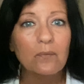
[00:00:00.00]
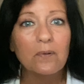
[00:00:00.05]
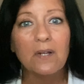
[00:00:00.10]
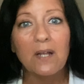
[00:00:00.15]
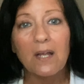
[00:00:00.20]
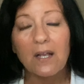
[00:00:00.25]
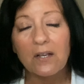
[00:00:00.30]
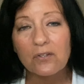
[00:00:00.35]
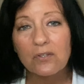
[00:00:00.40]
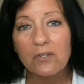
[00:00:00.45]
when
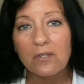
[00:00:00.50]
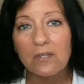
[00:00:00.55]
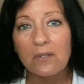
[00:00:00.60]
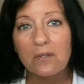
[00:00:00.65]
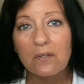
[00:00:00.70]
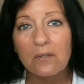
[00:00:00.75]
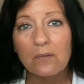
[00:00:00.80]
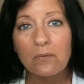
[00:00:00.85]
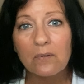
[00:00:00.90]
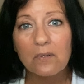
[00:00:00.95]
actually
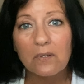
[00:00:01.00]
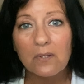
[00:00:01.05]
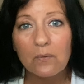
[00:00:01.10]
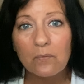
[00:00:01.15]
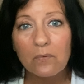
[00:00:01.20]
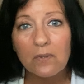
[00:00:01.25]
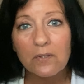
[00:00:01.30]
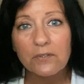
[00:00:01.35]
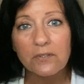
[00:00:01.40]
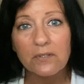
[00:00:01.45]
there really
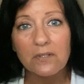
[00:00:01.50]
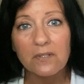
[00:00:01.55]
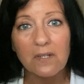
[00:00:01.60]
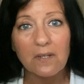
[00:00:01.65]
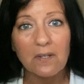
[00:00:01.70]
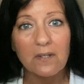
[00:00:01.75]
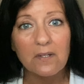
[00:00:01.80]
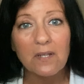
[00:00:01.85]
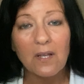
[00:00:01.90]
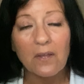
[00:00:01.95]
wasn't
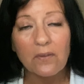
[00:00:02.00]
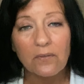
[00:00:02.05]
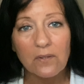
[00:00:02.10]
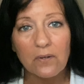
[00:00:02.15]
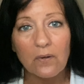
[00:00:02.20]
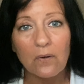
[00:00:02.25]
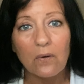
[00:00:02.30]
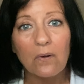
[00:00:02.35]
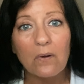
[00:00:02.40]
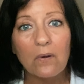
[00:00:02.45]
a death
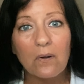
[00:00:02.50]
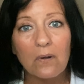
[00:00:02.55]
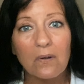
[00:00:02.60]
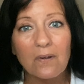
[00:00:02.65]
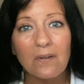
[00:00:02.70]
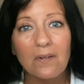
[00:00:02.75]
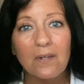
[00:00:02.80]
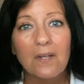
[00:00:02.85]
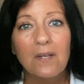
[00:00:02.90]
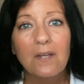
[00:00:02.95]
at
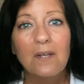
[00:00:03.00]
all.